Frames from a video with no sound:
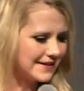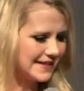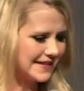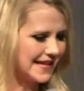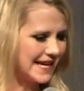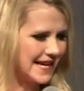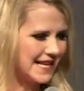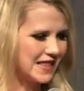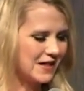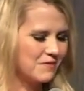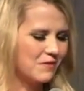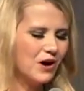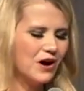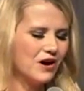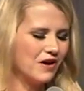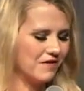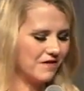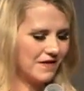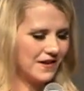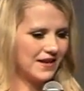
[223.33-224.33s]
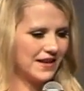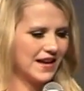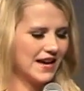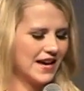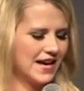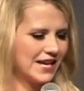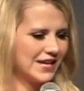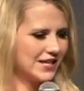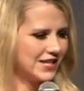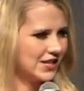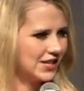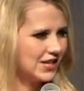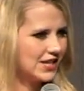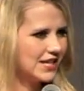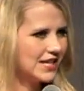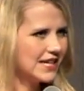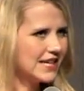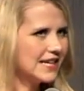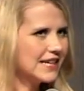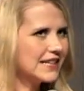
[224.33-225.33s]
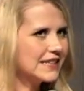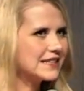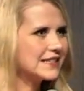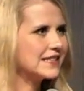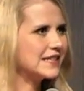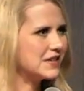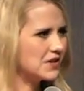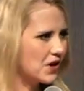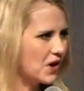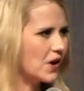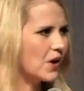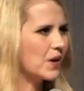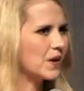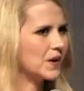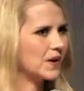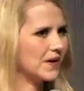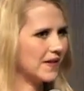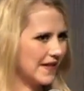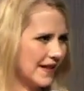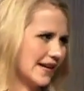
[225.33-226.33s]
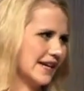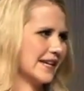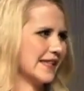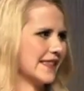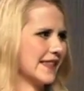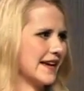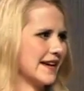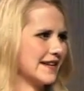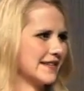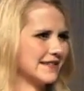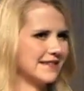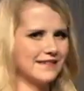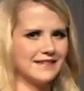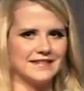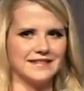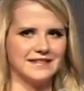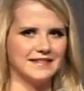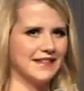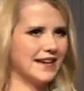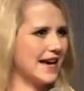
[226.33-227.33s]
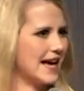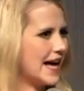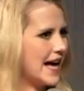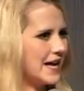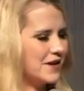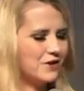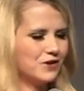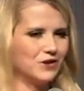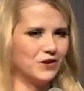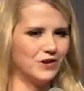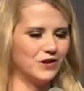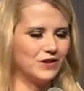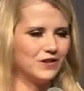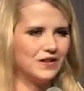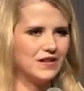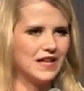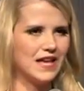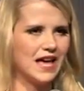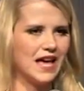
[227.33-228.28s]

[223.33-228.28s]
take them off. And she did not like that at all.